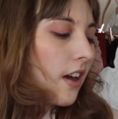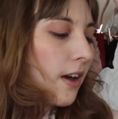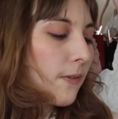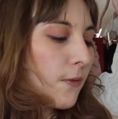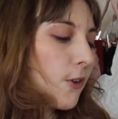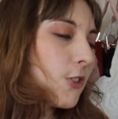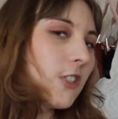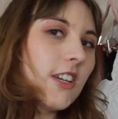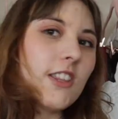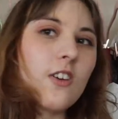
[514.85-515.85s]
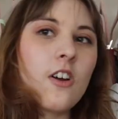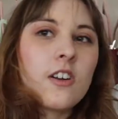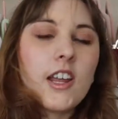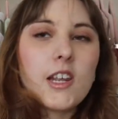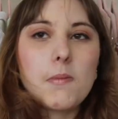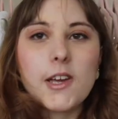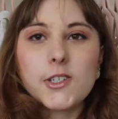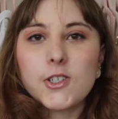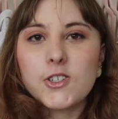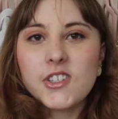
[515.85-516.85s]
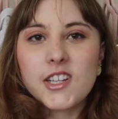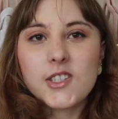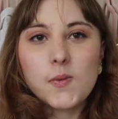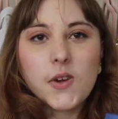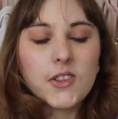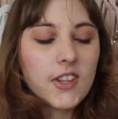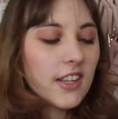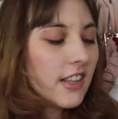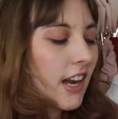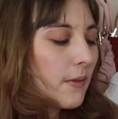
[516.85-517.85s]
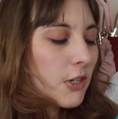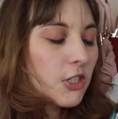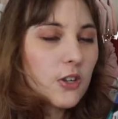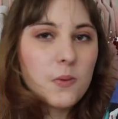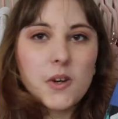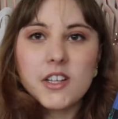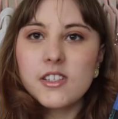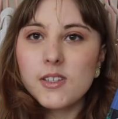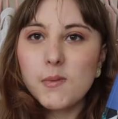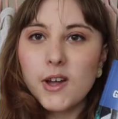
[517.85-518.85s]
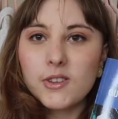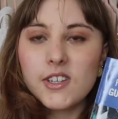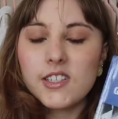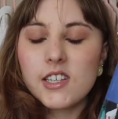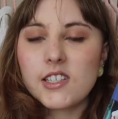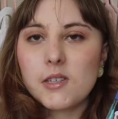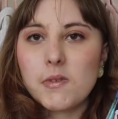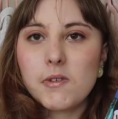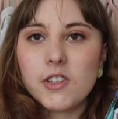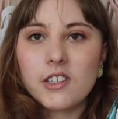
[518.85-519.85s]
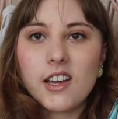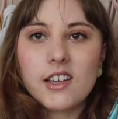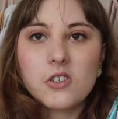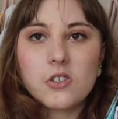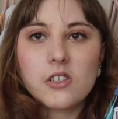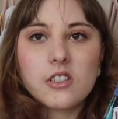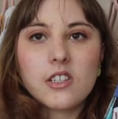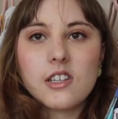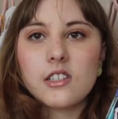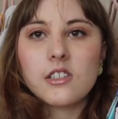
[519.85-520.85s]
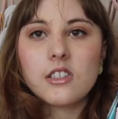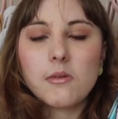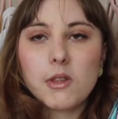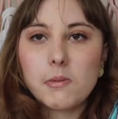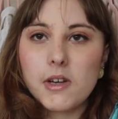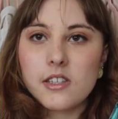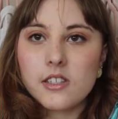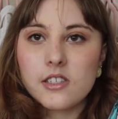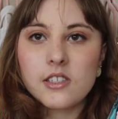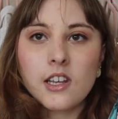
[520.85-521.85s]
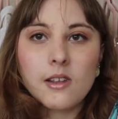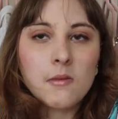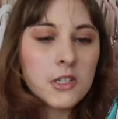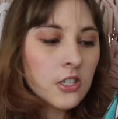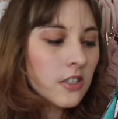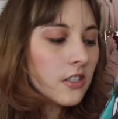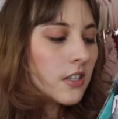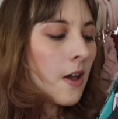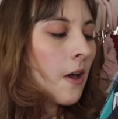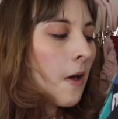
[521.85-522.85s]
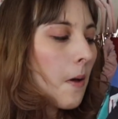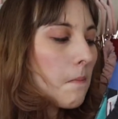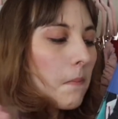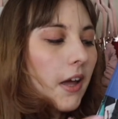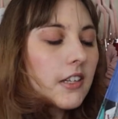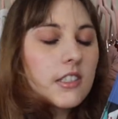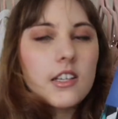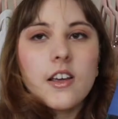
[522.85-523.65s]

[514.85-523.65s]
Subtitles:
Unfortunately, there aren't any pictures. That's the one thing that I wish there was about this, because it'd be really nice just to see some of the places and images. But